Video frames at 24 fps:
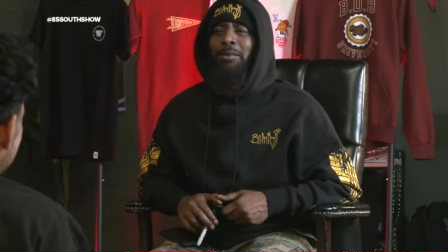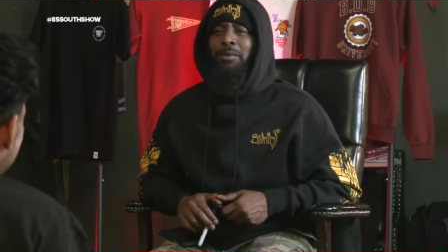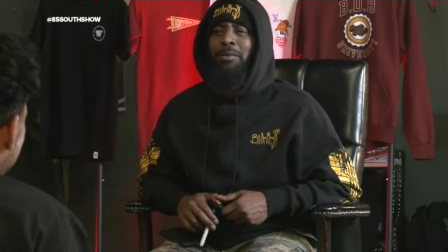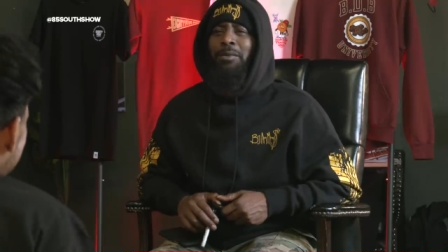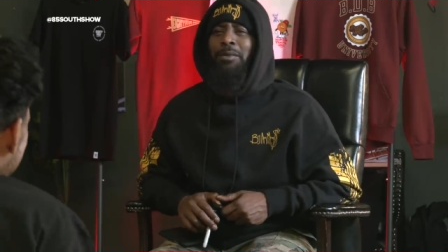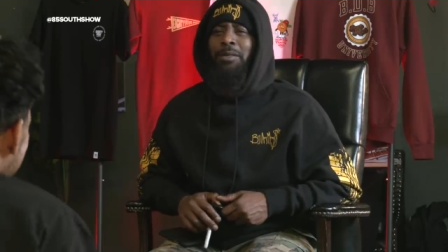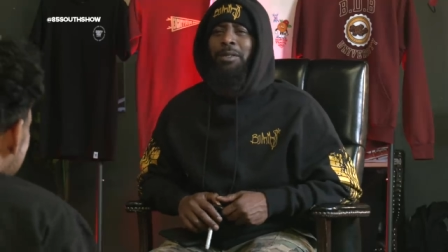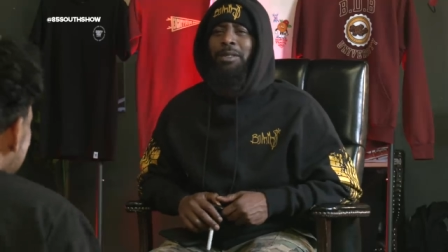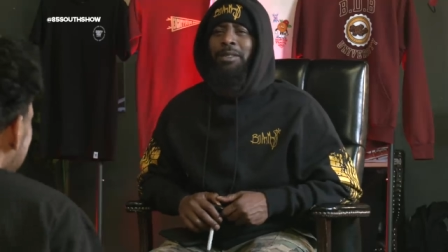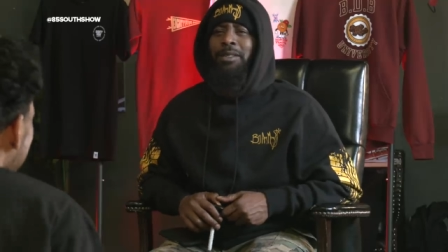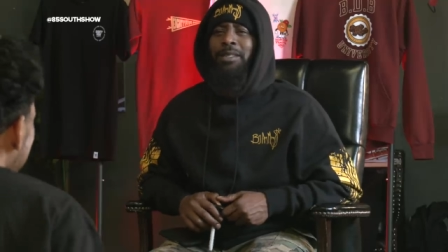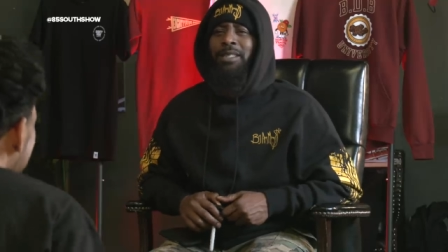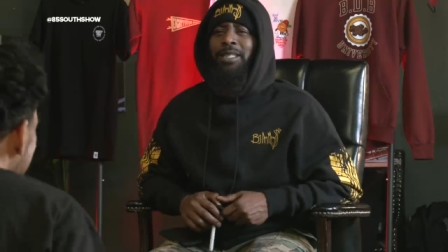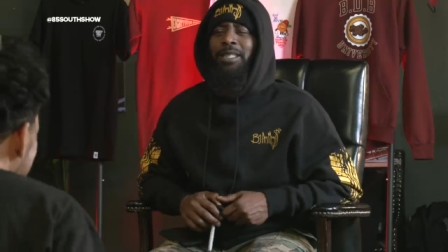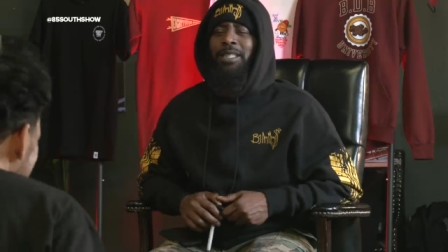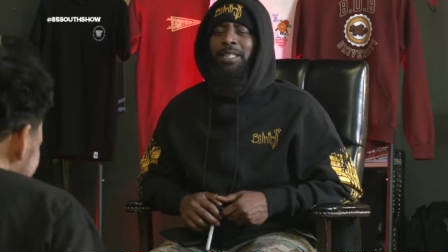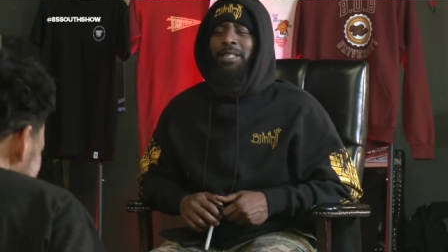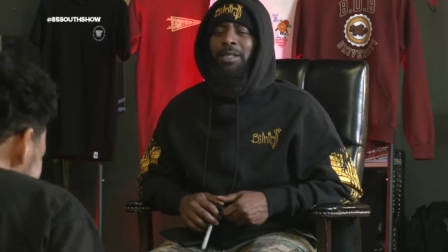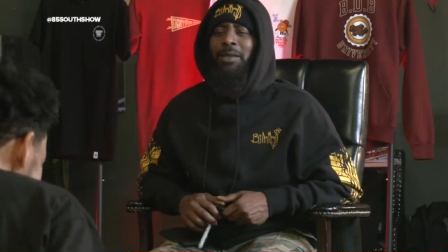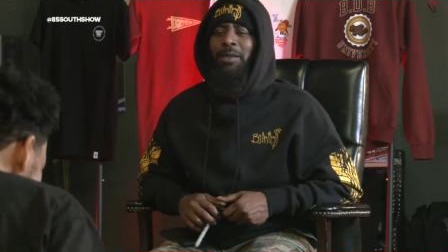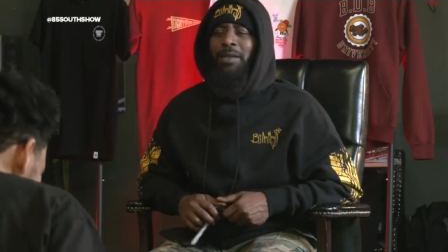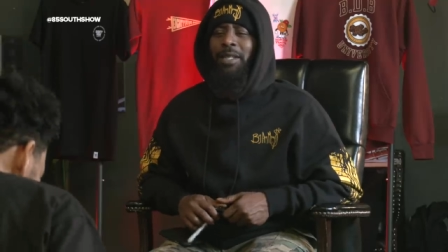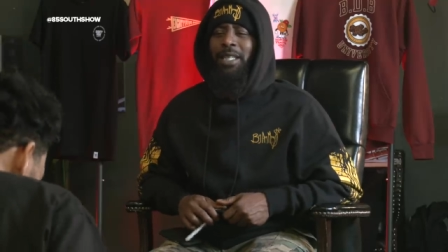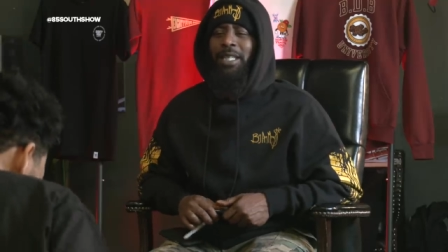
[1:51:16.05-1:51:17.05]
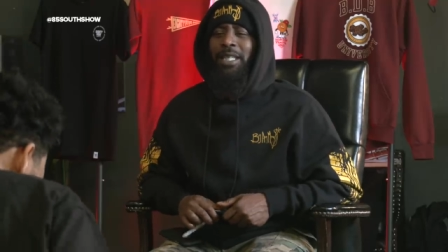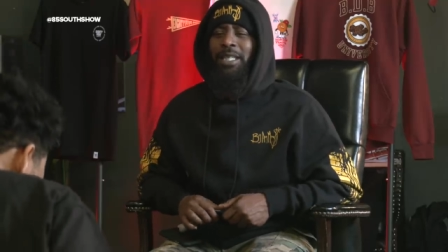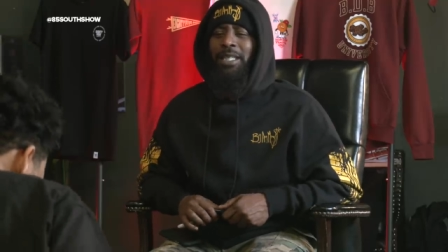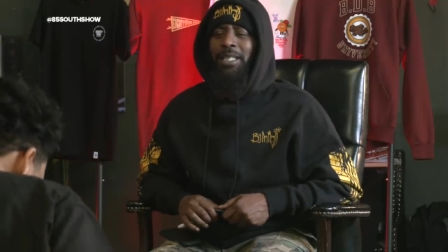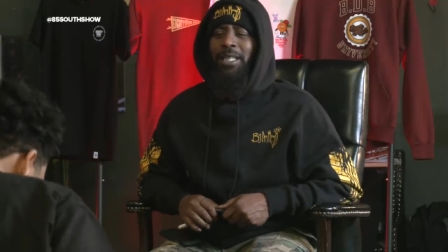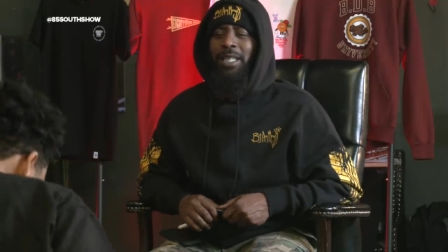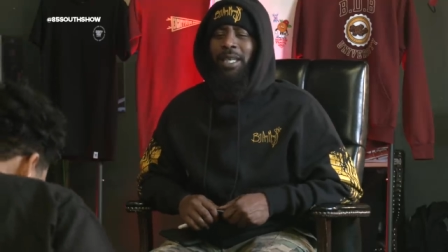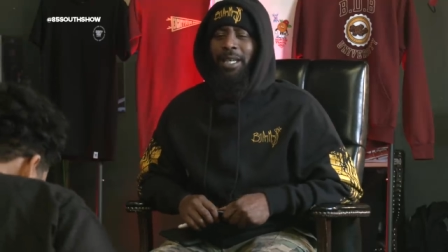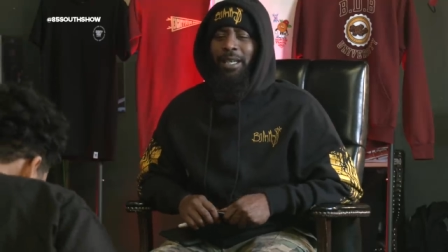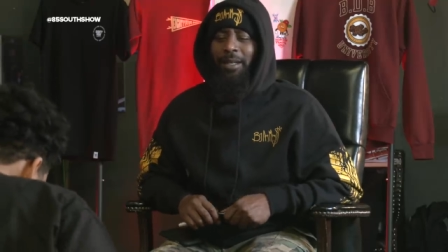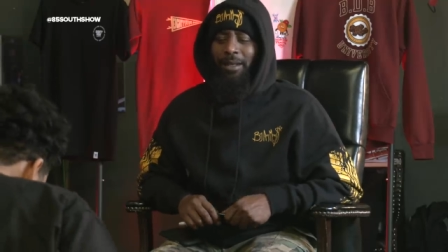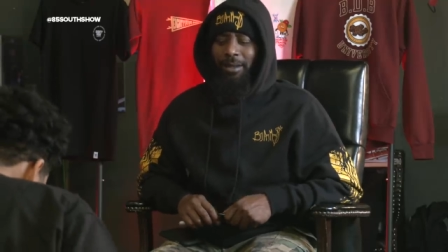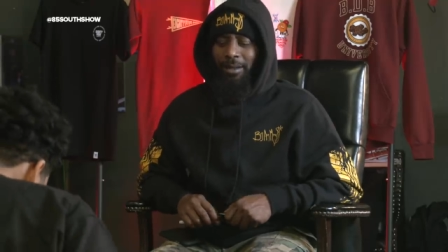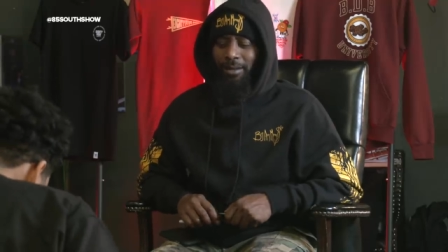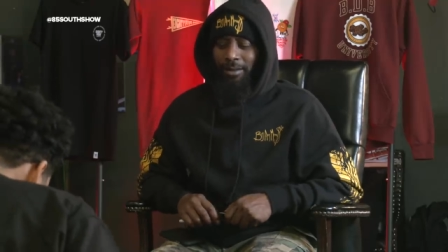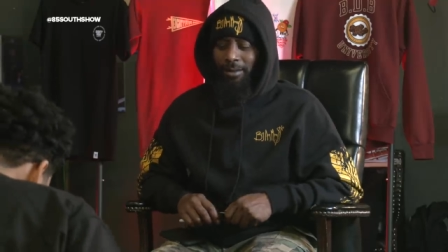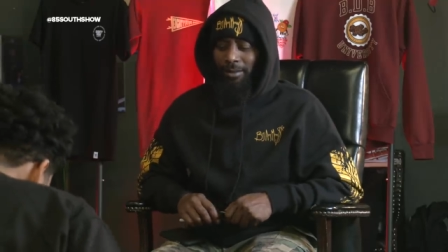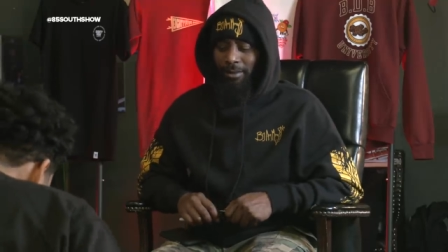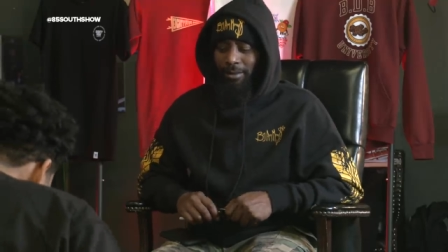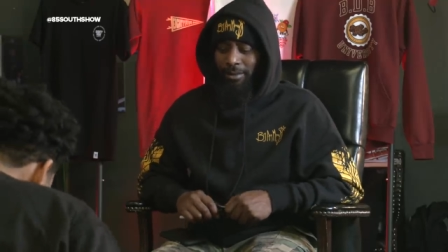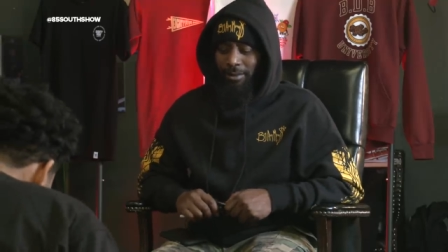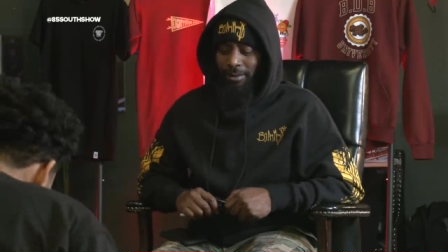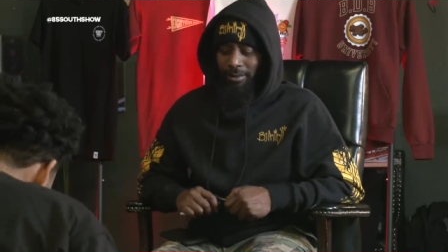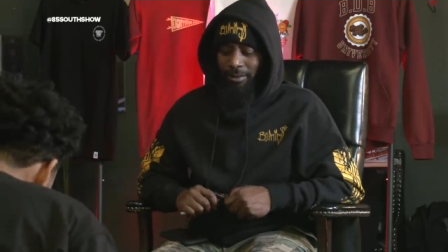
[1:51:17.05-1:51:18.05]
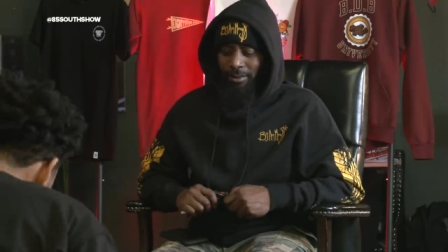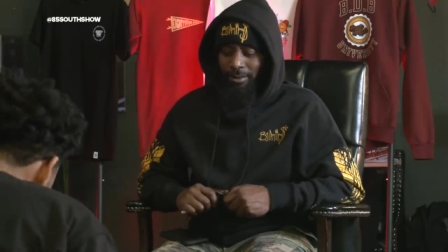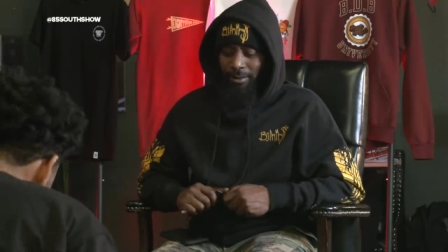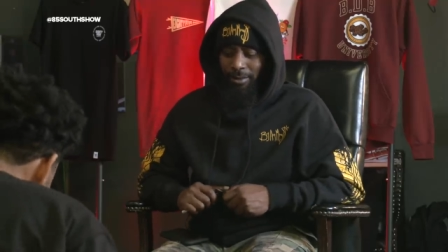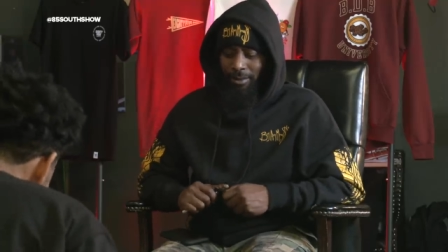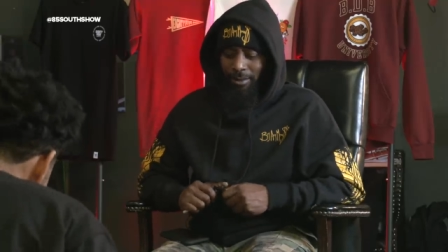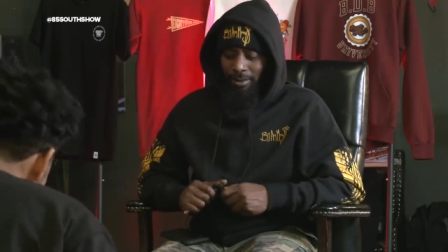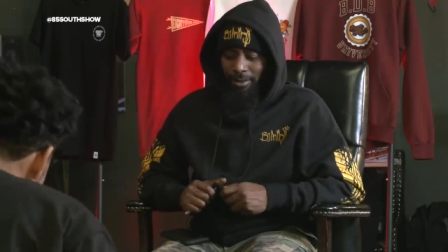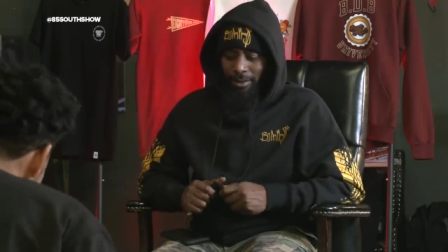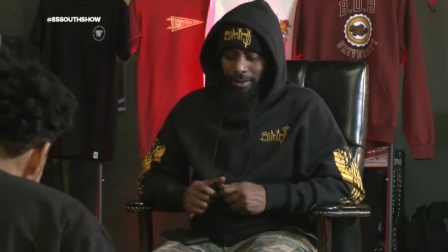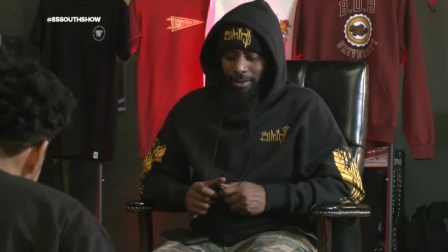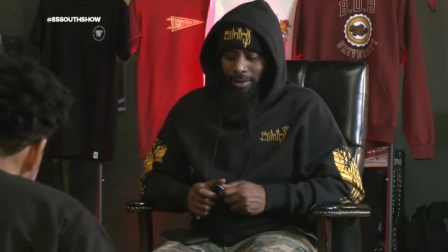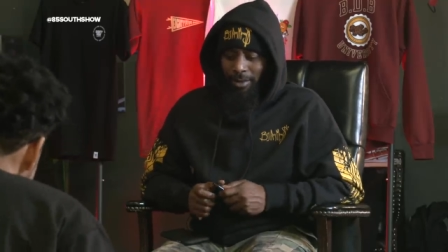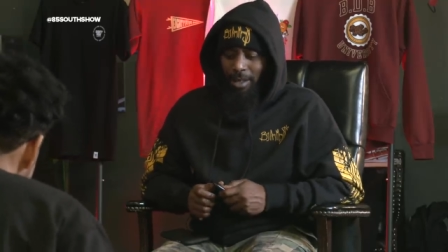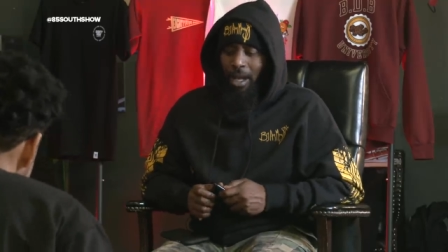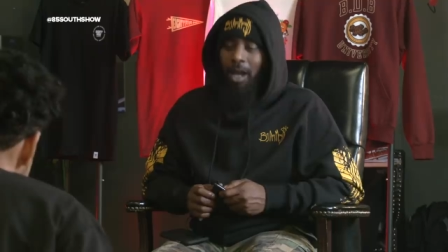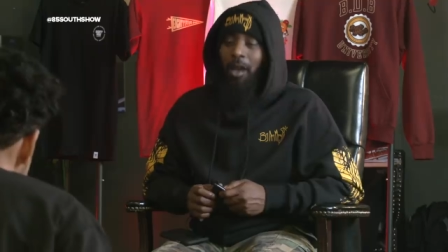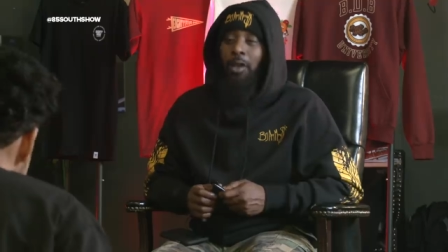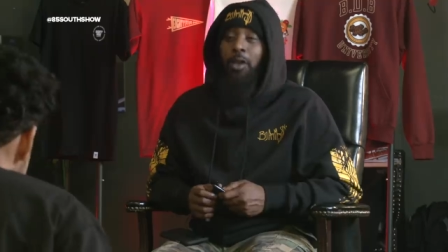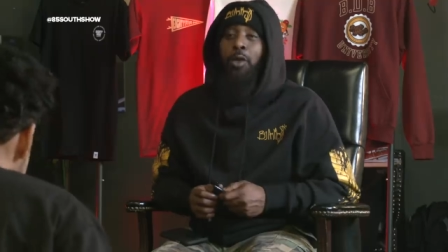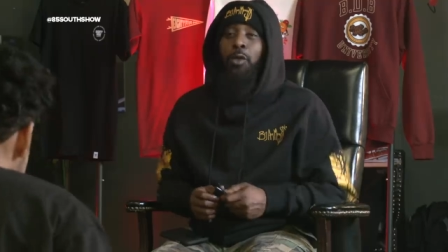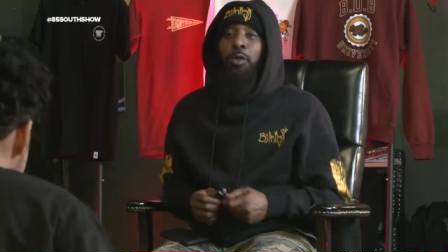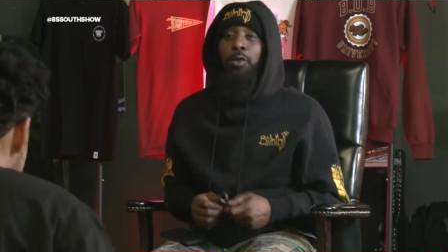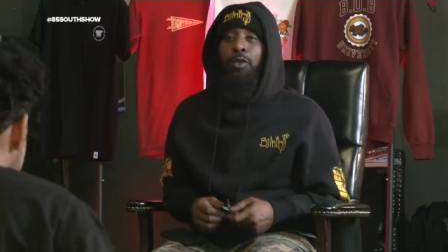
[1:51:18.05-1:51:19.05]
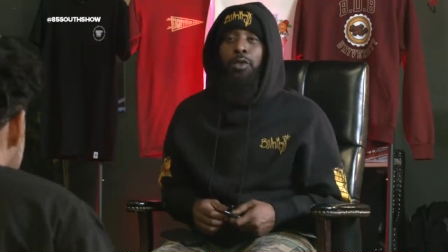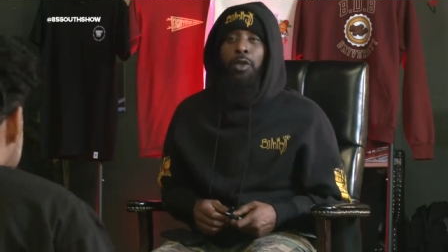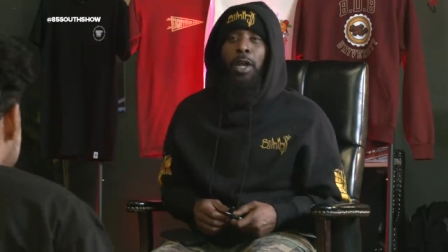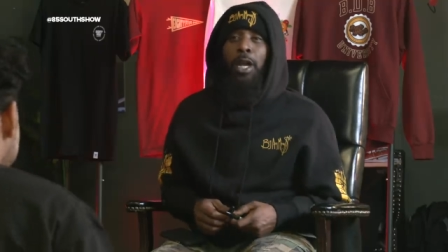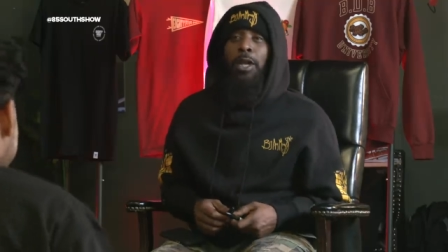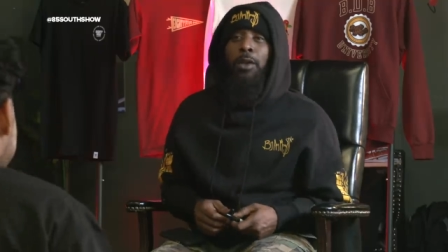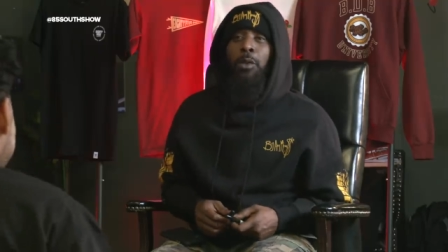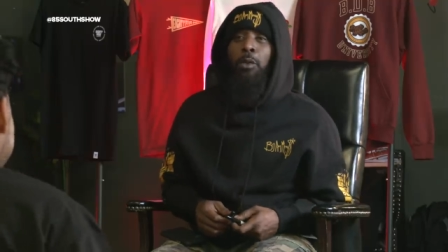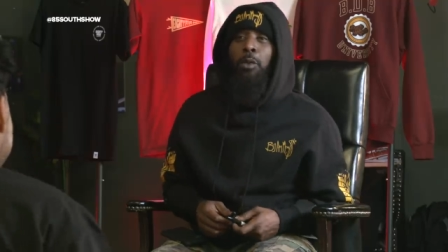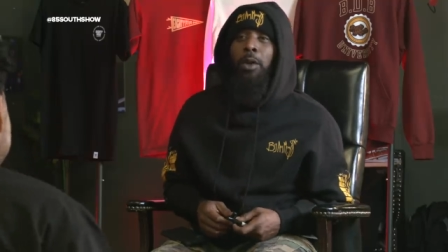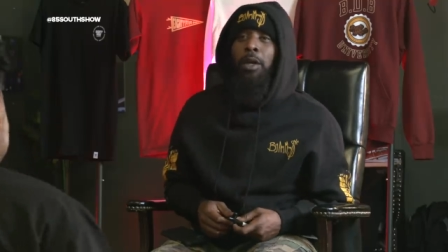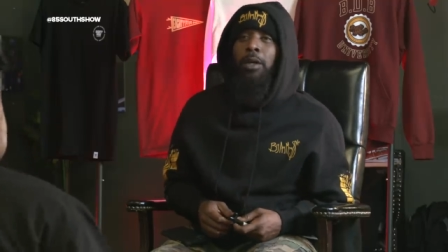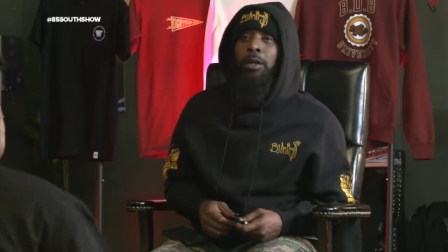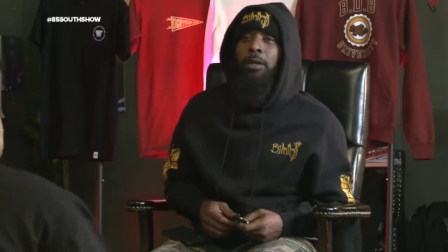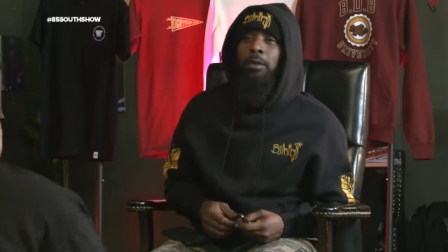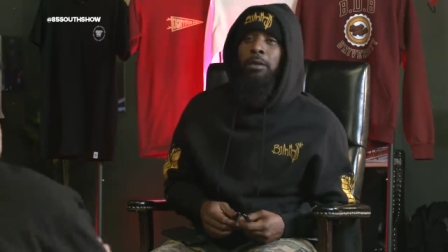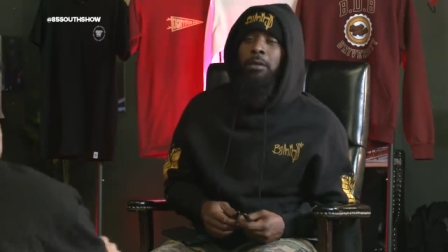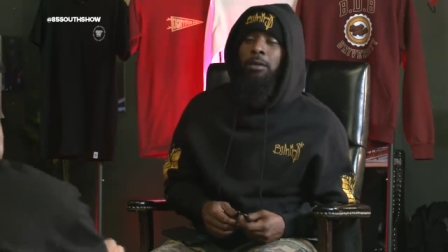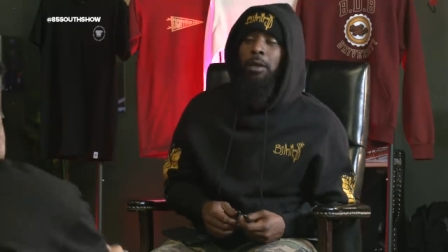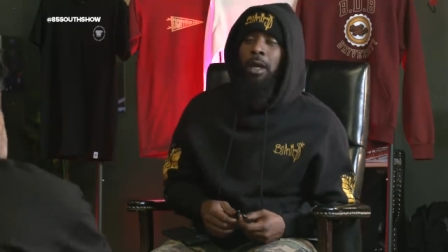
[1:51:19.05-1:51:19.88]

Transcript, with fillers: What, yeah. yeah. Not oh, you trying to work?